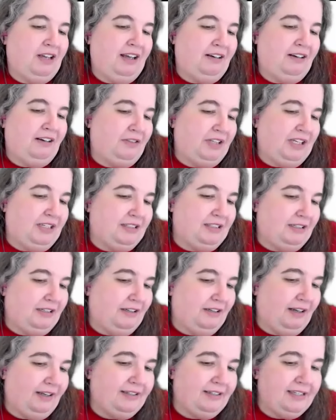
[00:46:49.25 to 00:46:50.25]
I don't think it's a
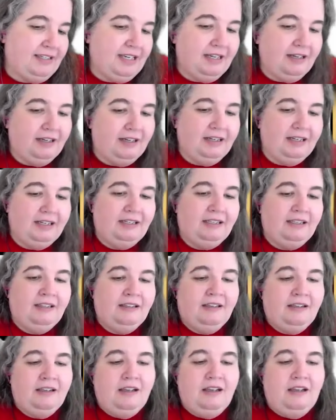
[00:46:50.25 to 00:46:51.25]
good idea
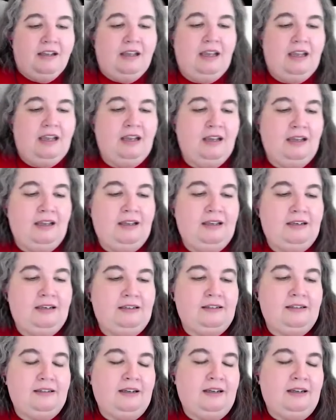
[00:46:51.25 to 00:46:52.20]
and yeah.